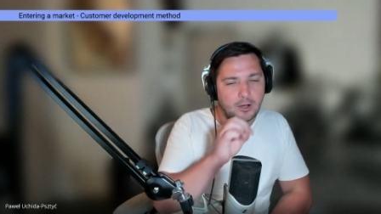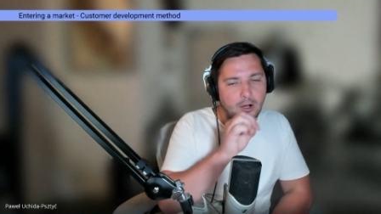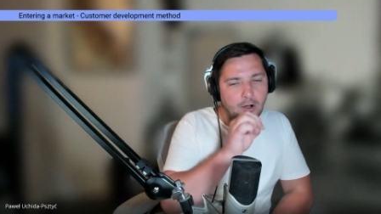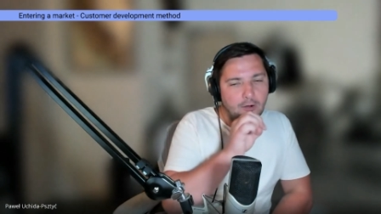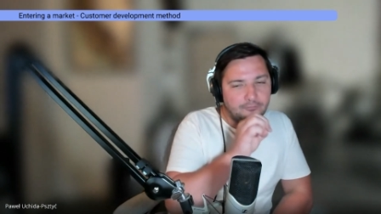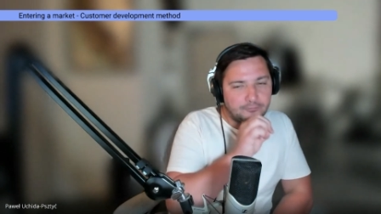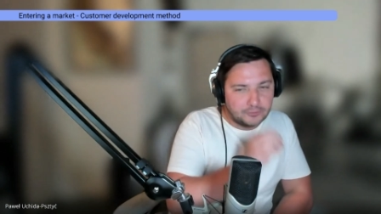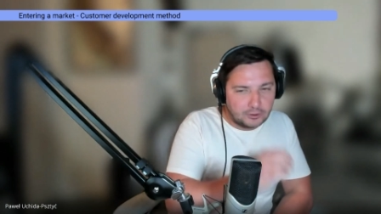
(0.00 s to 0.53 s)

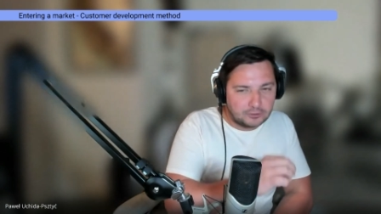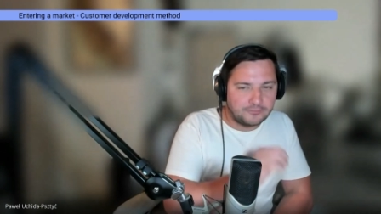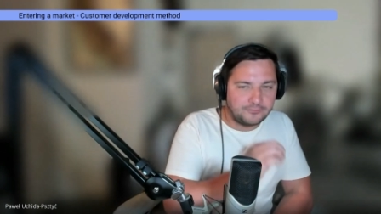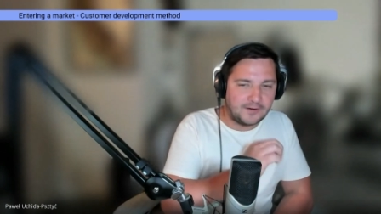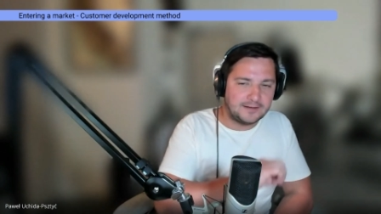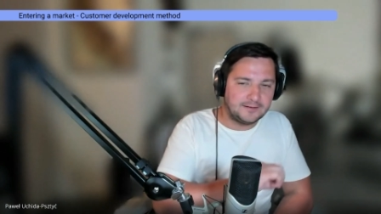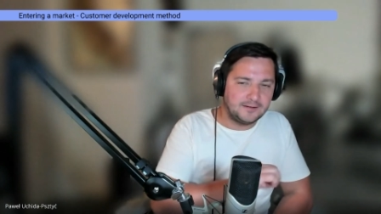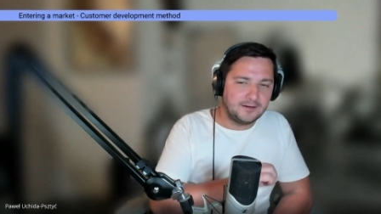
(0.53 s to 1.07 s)
of not
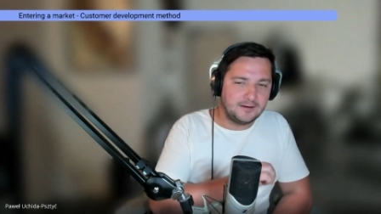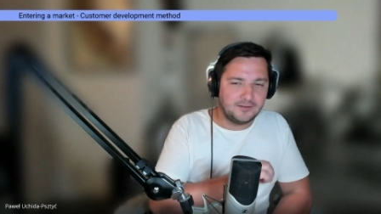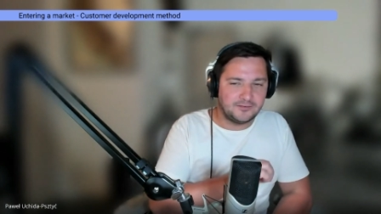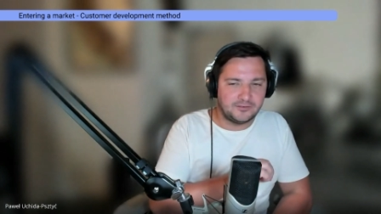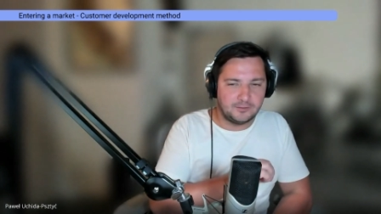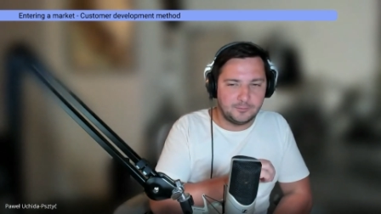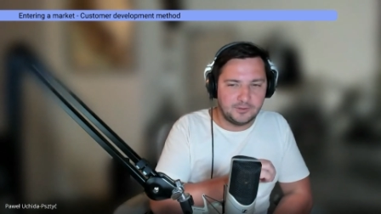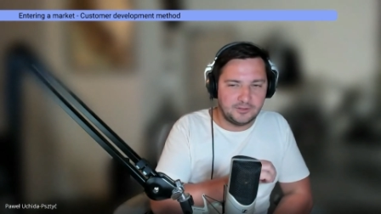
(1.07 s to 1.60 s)
finding
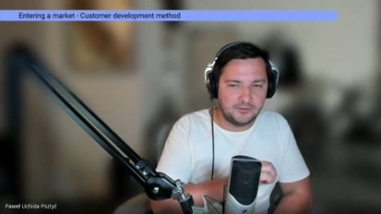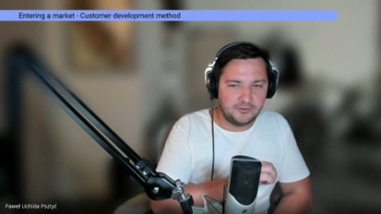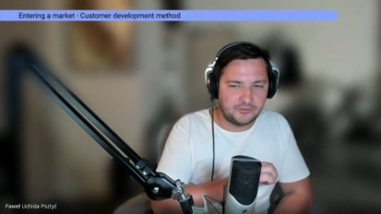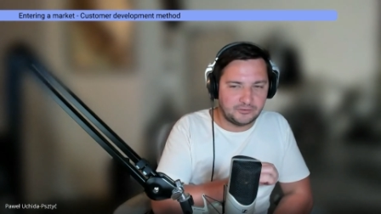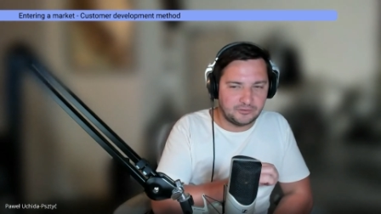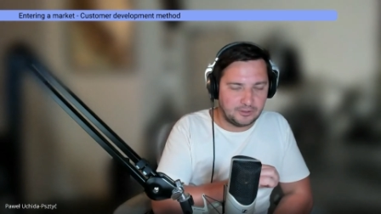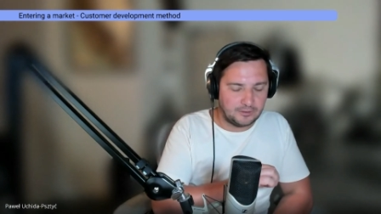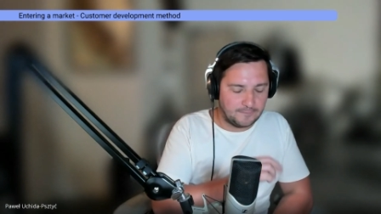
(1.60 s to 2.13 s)

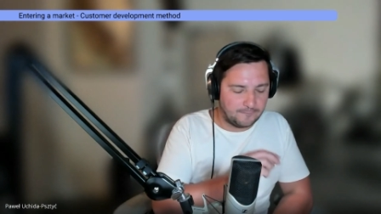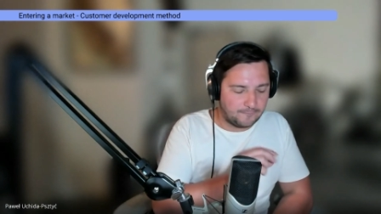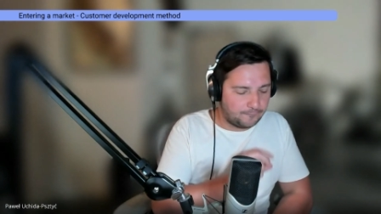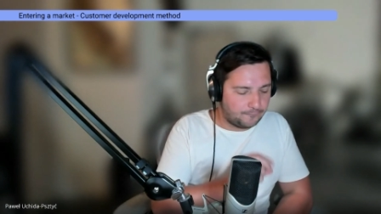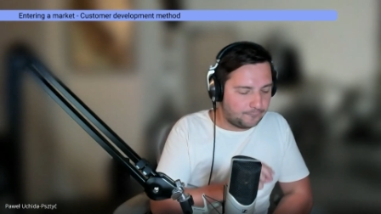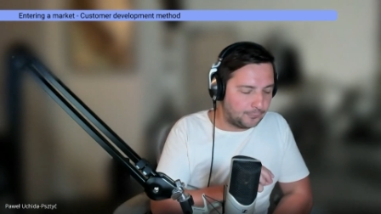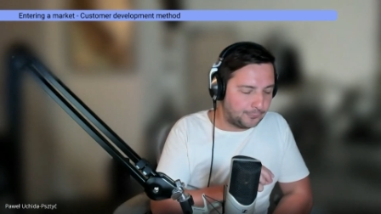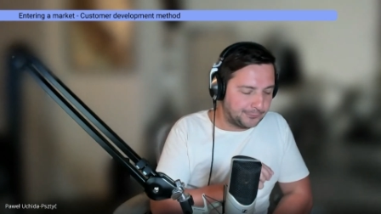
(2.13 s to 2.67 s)
customers
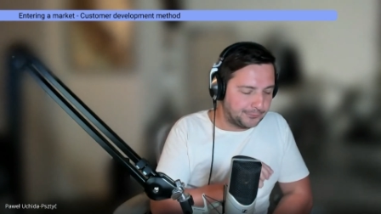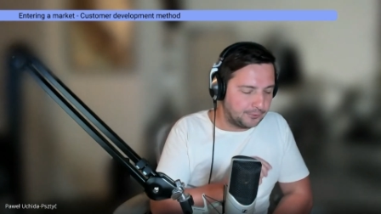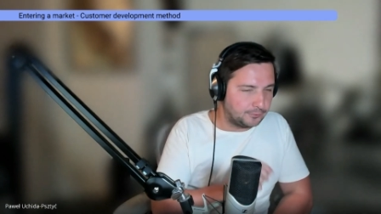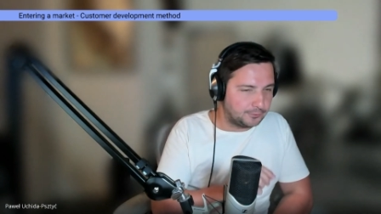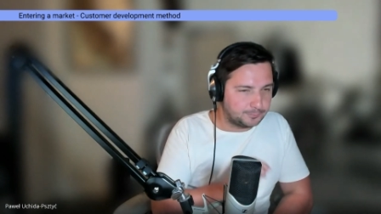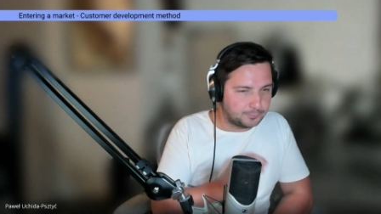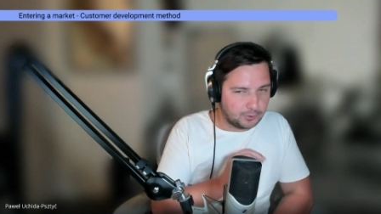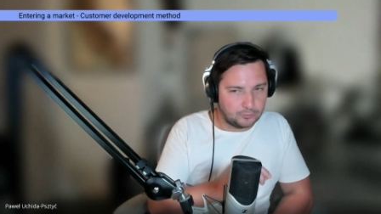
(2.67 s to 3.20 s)
for
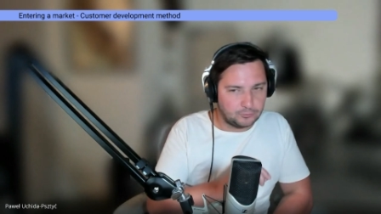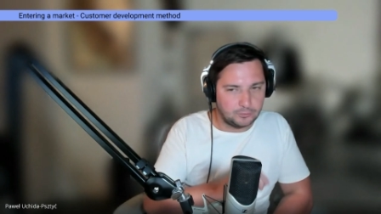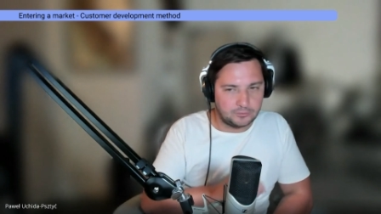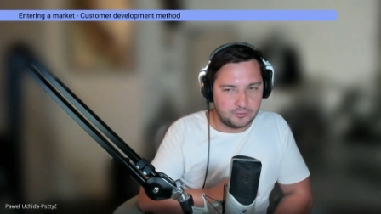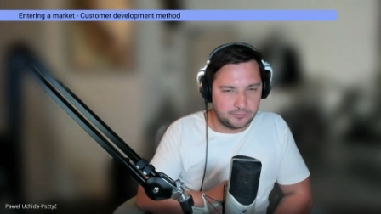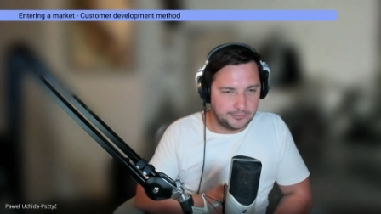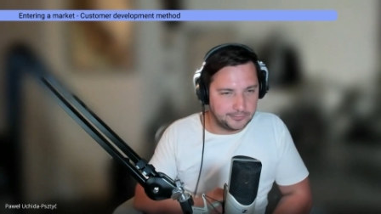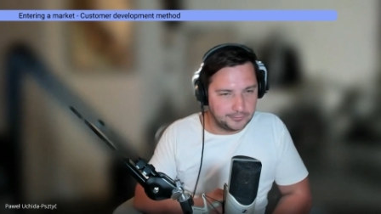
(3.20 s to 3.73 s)
your
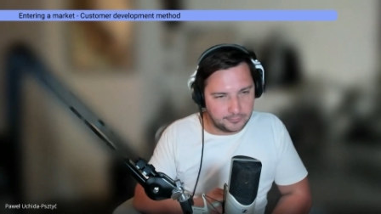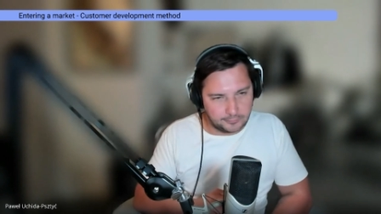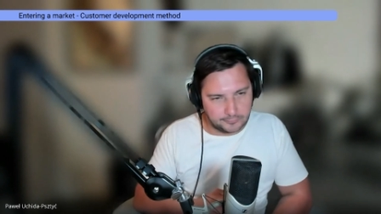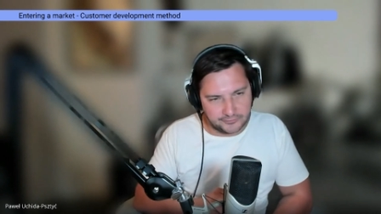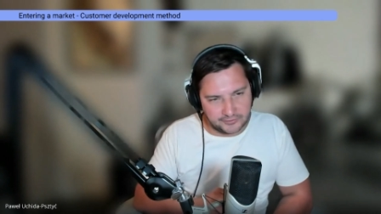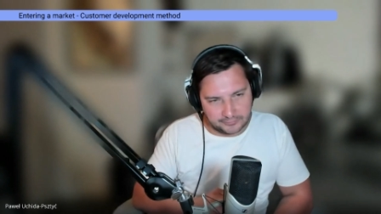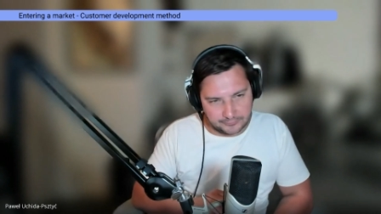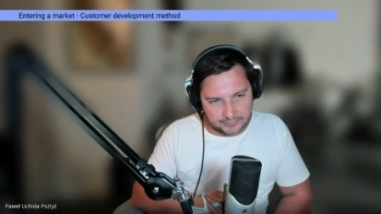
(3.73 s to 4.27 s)
product or
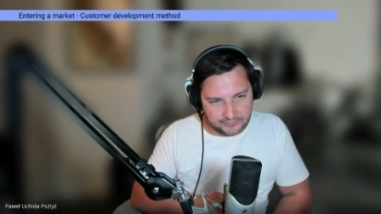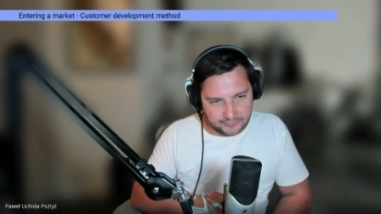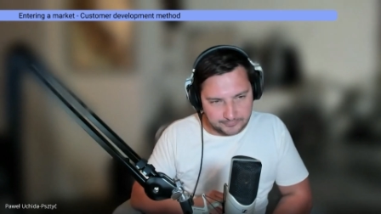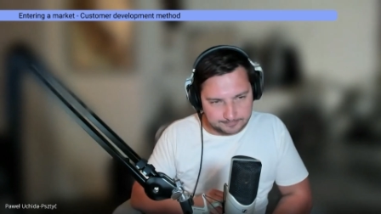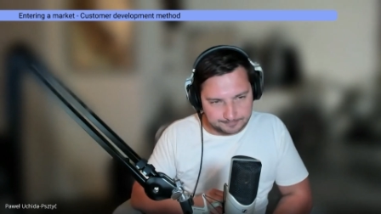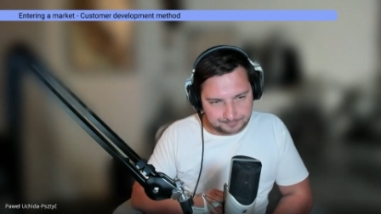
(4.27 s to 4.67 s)
service.